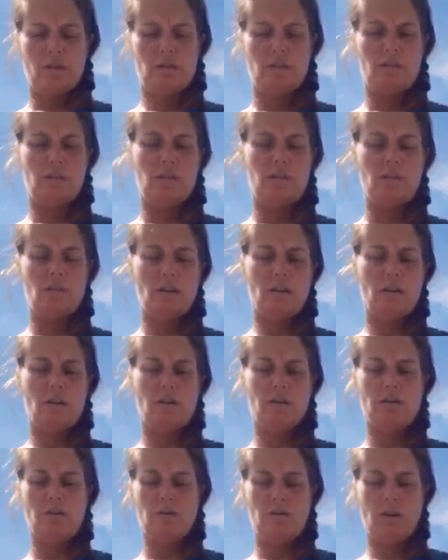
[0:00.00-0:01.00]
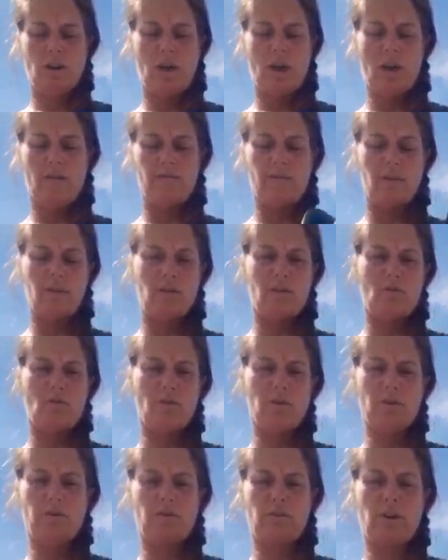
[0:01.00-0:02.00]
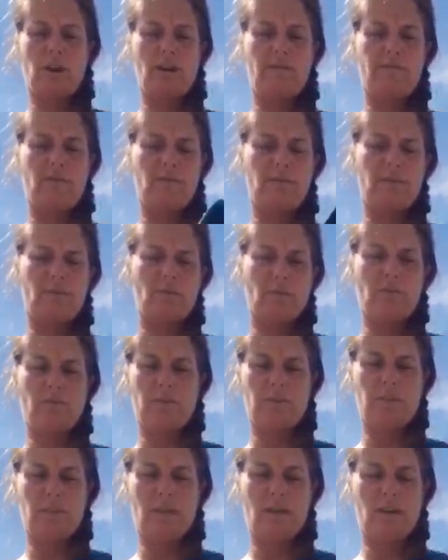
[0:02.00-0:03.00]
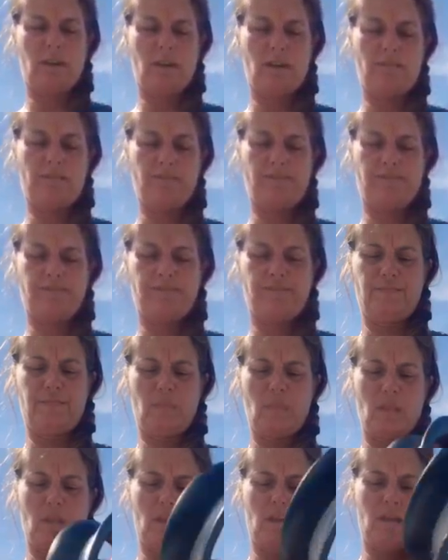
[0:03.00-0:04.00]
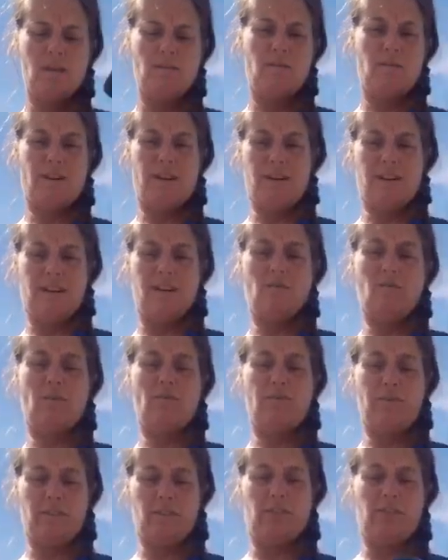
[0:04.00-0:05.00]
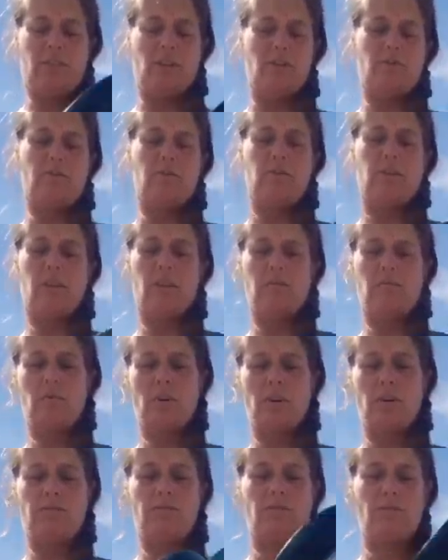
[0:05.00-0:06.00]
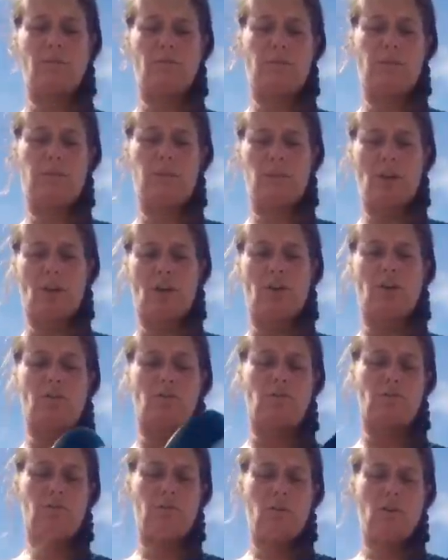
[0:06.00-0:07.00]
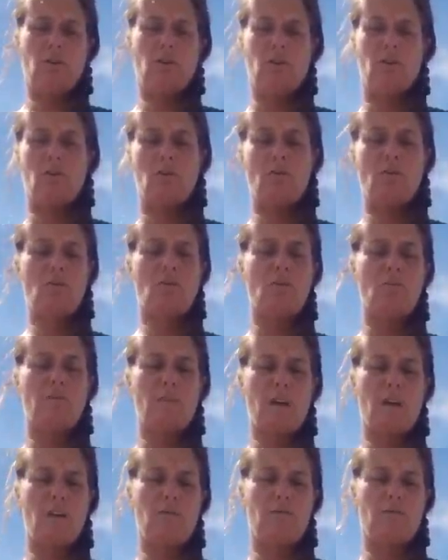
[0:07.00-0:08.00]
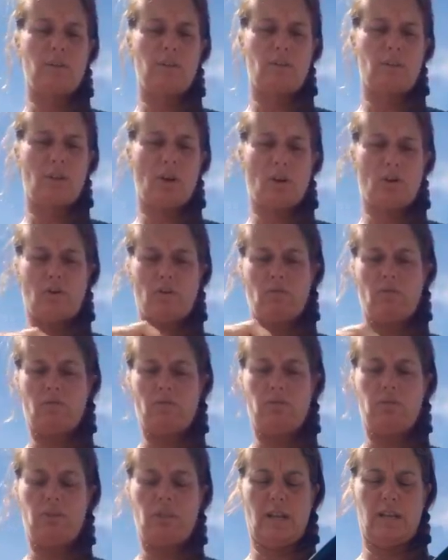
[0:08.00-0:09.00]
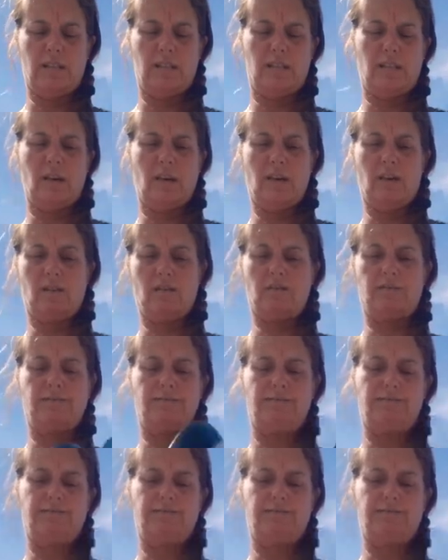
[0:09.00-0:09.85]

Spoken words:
So, have gear will travel is what we say. Right now I want fish though. I'm ready for a fish taco. Homemade fish taco, Jeanette style.